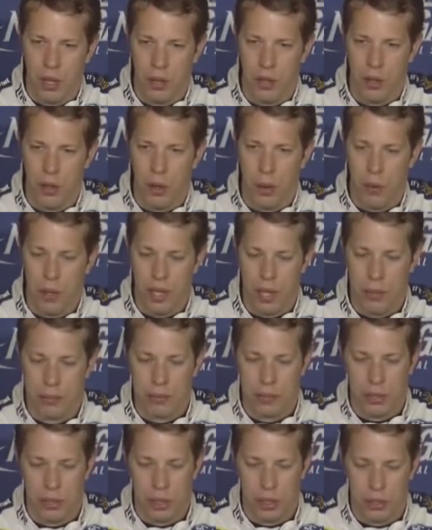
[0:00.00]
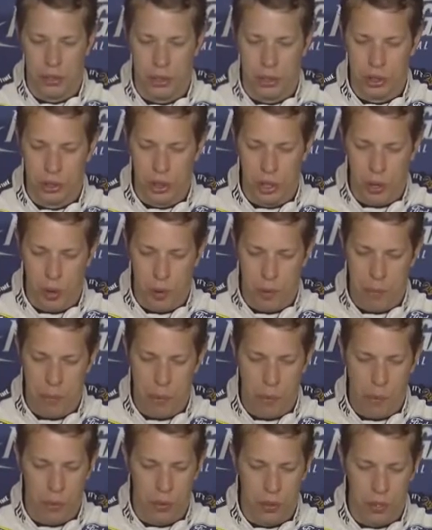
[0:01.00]
the OEMs are, are, so
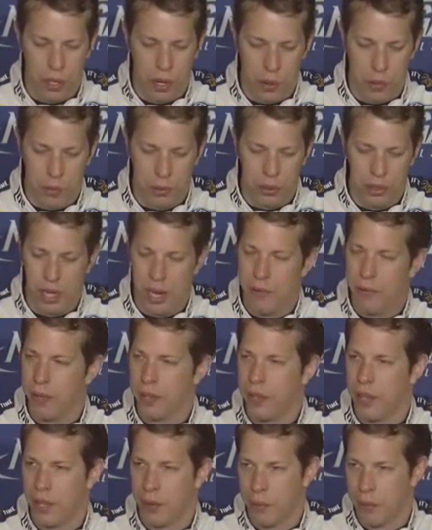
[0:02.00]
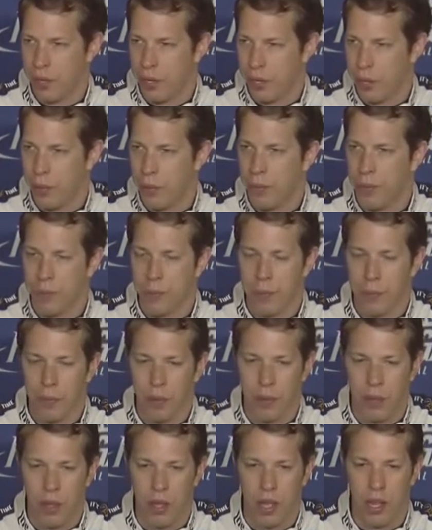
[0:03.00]
important to almost everything we do,
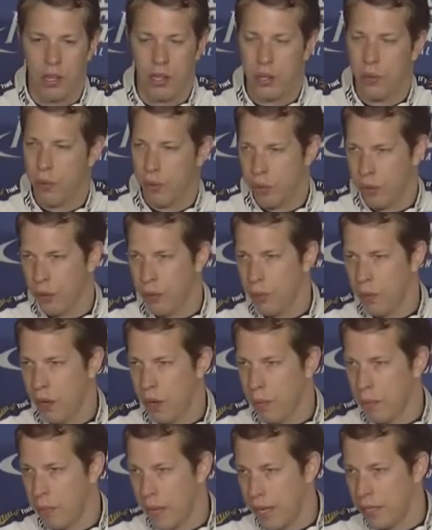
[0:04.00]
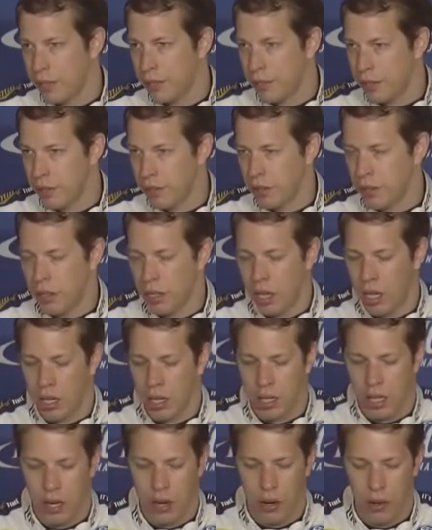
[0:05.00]
and two of the three are based uh,
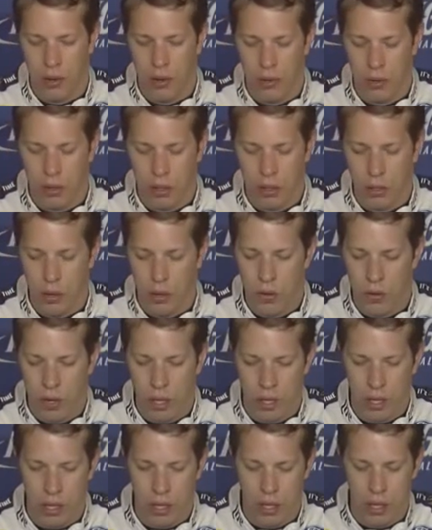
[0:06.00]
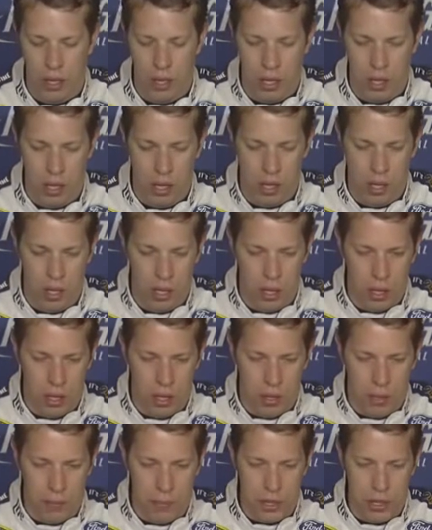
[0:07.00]
here locally in the uh,
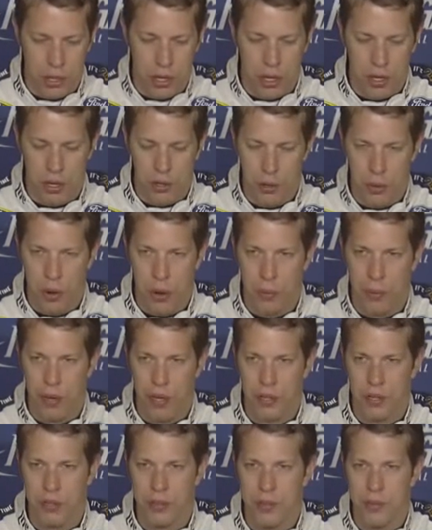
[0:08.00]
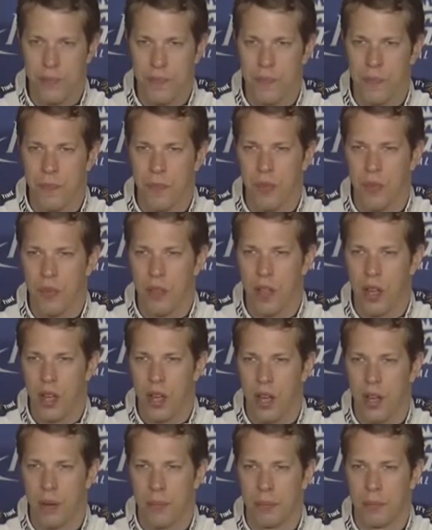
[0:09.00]
Michigan, Detroit regions.
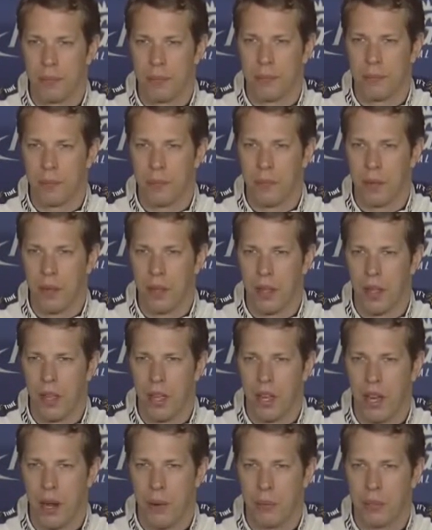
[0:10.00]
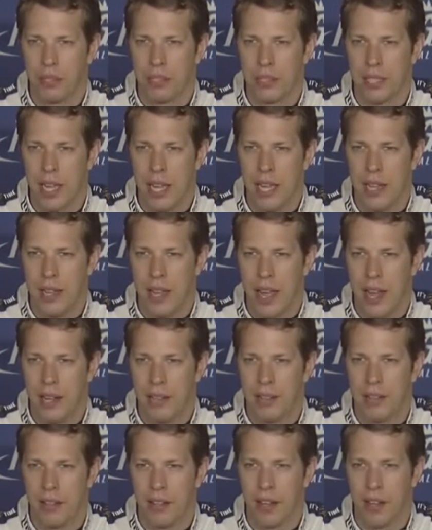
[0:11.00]
Um, and I would say
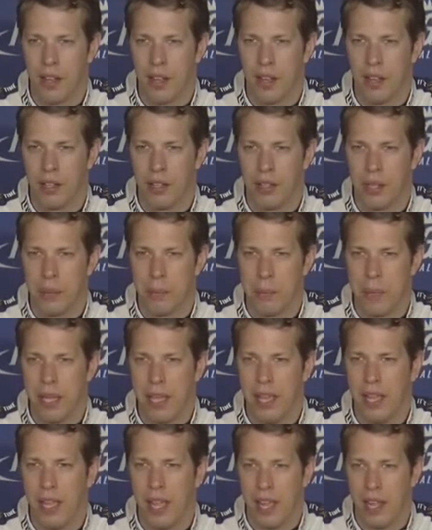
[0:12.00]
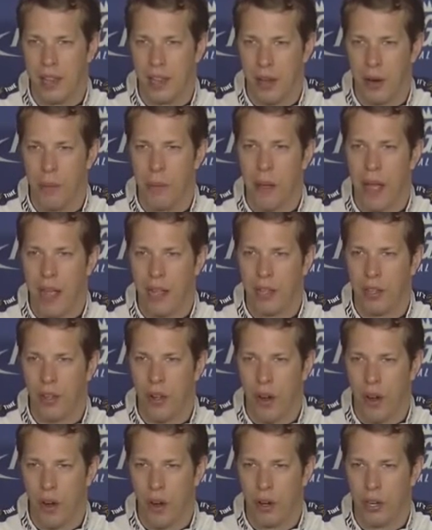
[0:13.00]
that uh, to be in their
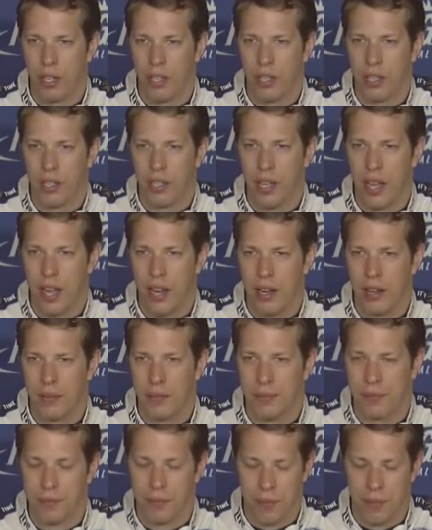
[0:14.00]
backyard, it, it kind of